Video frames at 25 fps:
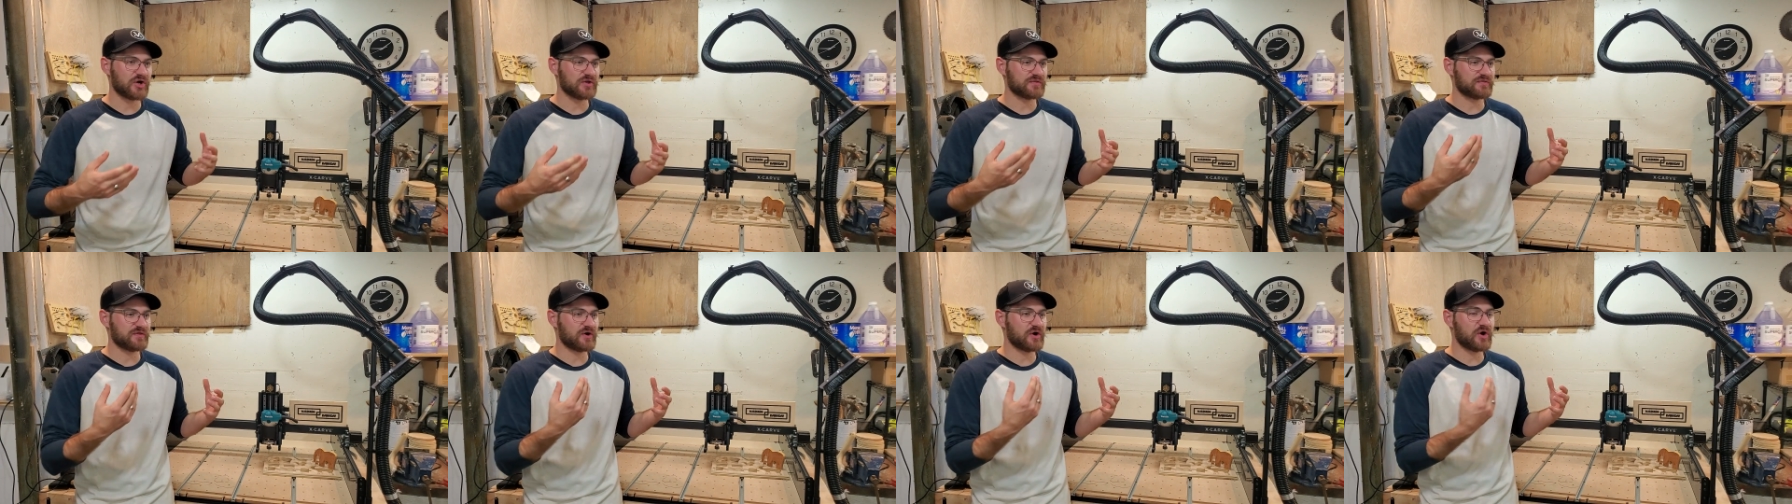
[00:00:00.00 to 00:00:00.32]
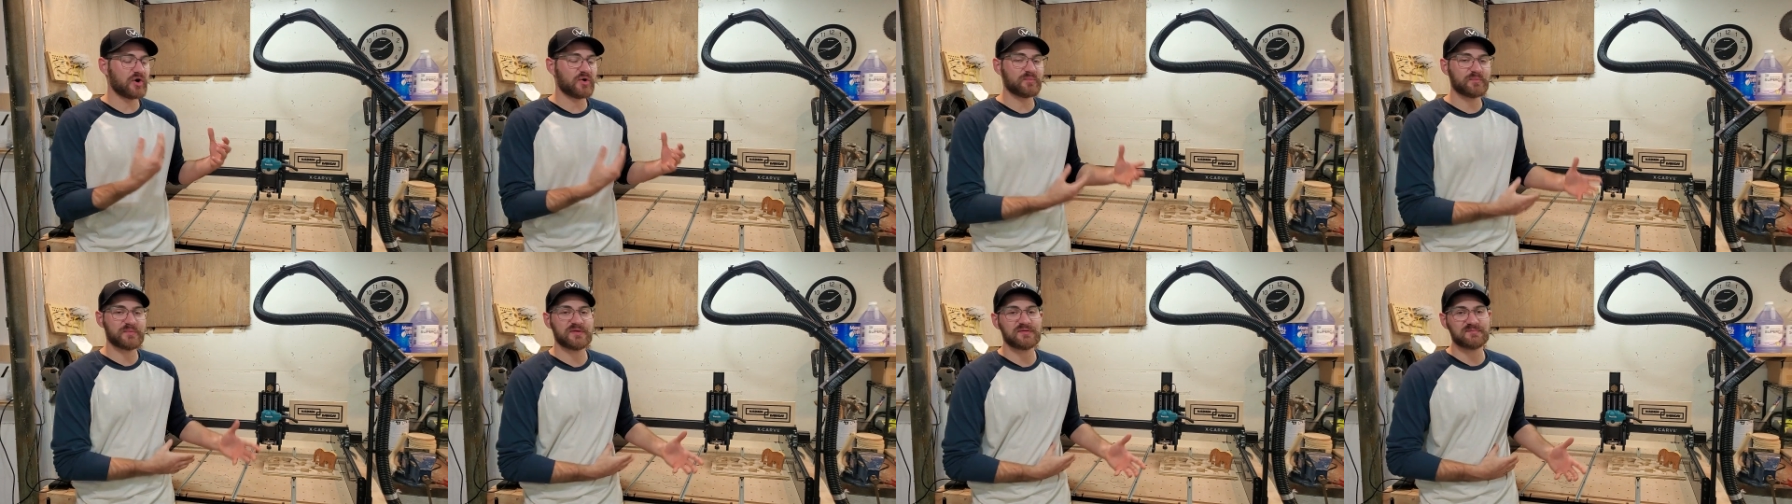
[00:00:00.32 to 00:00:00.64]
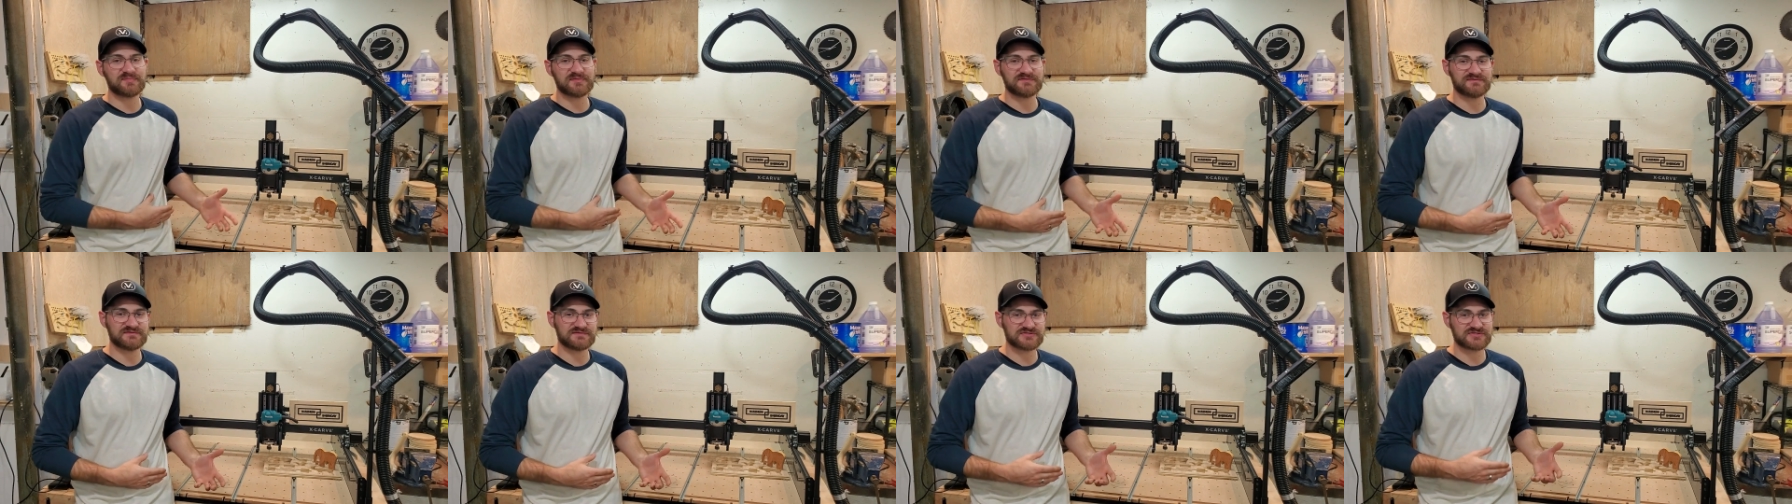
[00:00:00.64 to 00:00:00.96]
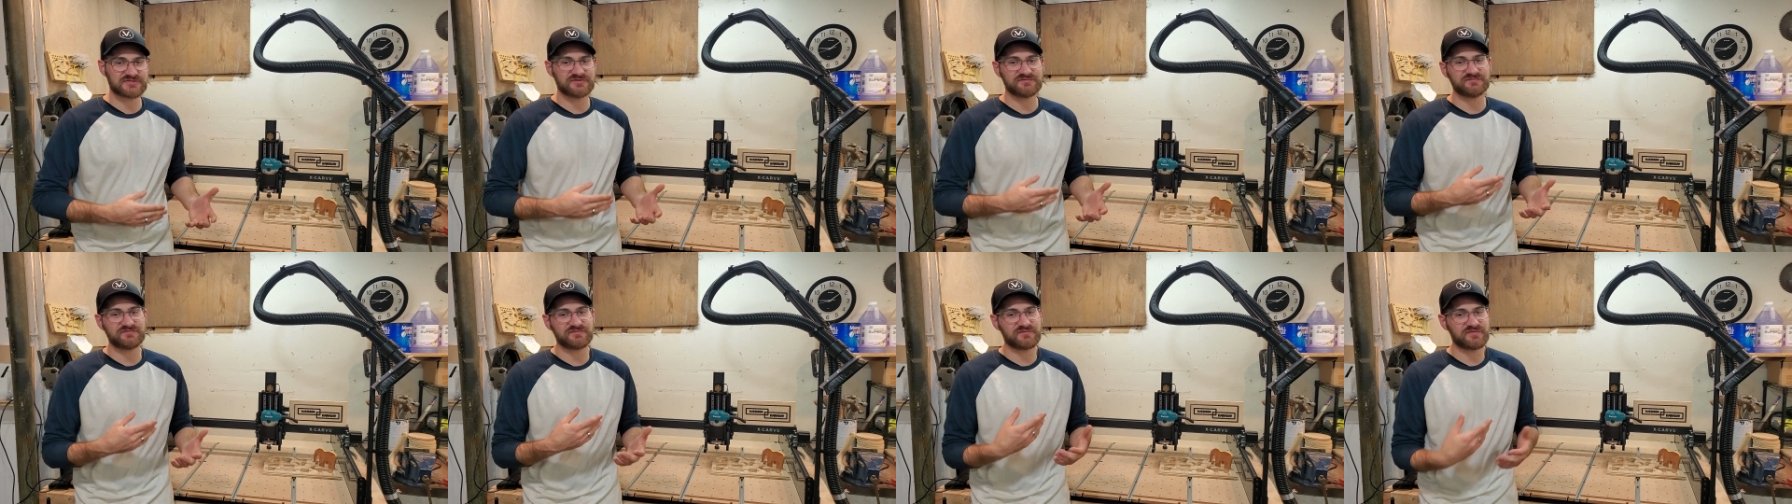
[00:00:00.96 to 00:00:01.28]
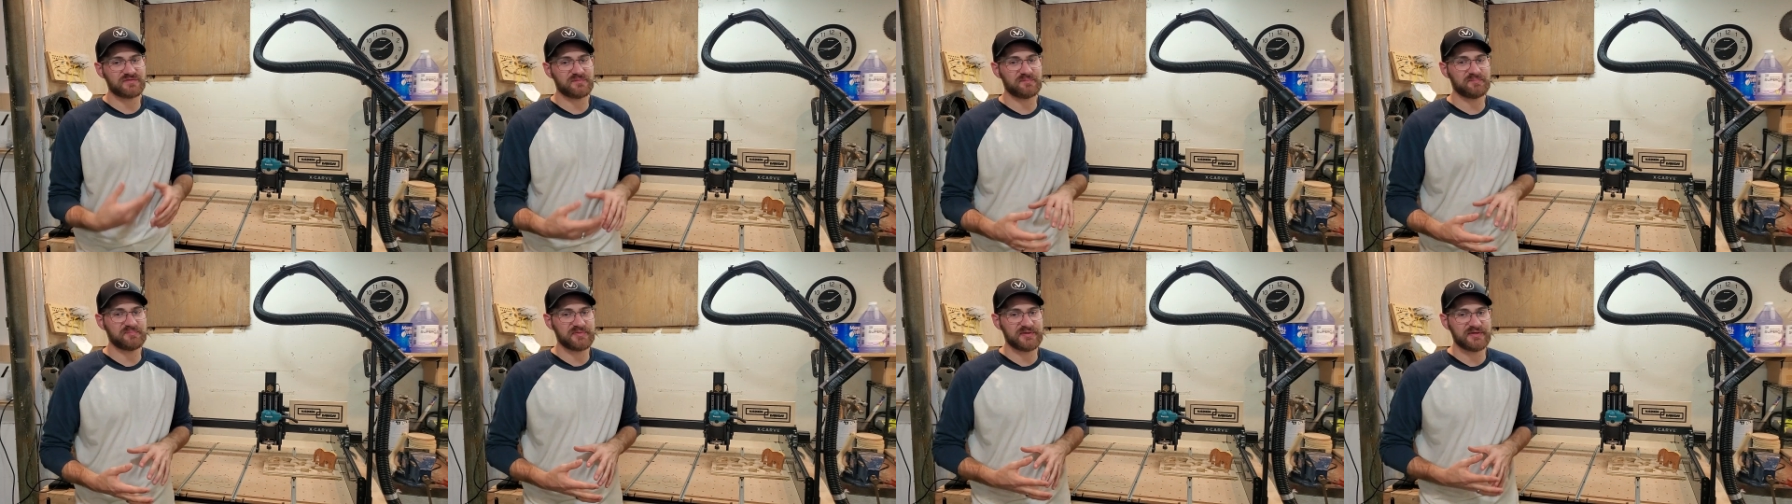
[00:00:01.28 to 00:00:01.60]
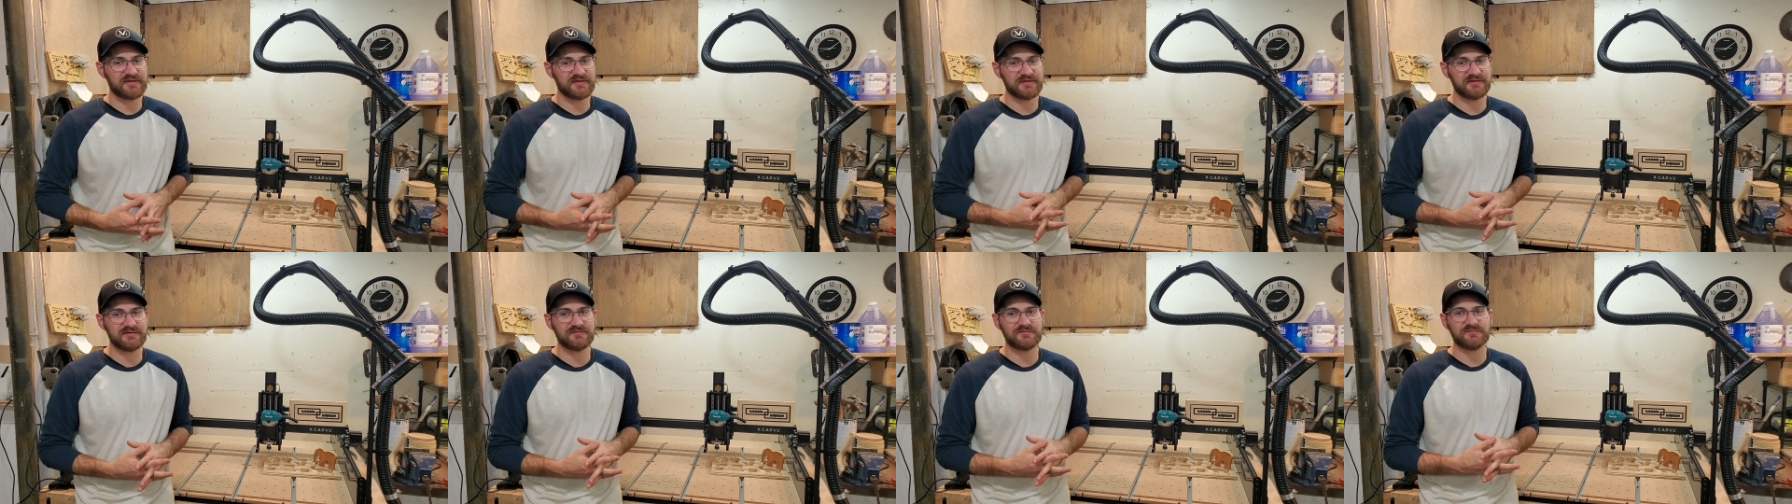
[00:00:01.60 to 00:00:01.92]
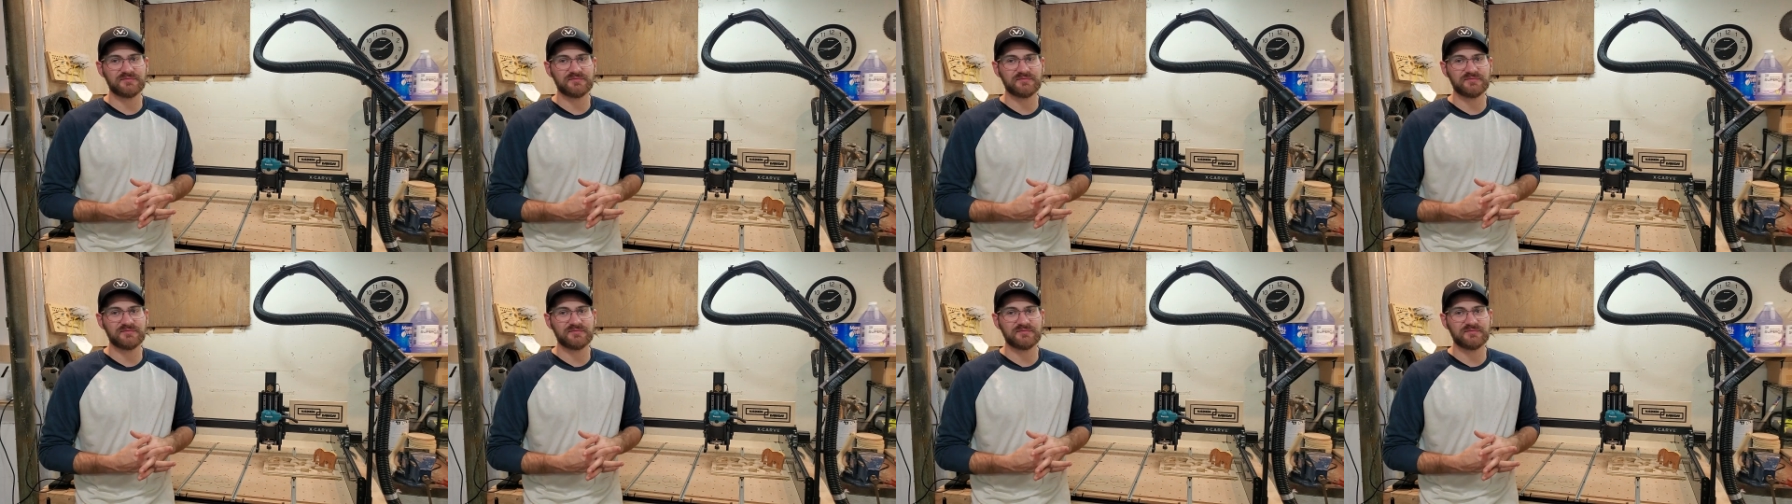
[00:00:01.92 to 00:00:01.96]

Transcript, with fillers: the homing position for the bit,